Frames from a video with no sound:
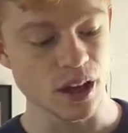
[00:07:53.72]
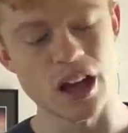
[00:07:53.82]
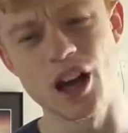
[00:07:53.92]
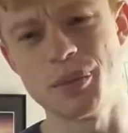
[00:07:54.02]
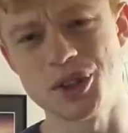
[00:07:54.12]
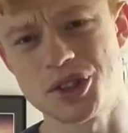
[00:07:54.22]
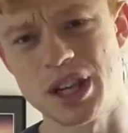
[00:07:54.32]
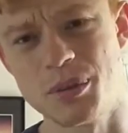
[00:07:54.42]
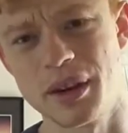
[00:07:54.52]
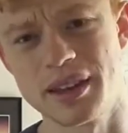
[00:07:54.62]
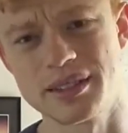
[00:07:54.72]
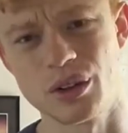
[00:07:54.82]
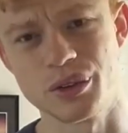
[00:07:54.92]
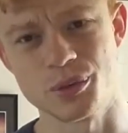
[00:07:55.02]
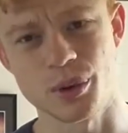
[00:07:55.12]
uh, but just keeping it as
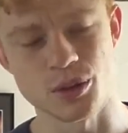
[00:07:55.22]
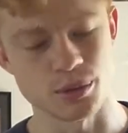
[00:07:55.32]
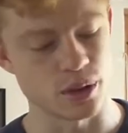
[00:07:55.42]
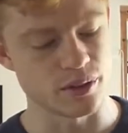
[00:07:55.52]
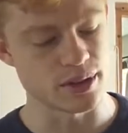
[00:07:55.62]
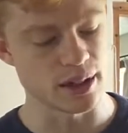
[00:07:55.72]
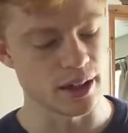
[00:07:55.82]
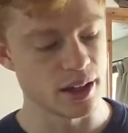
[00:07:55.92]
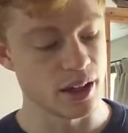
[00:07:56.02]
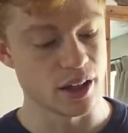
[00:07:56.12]
healthy as possible obviously.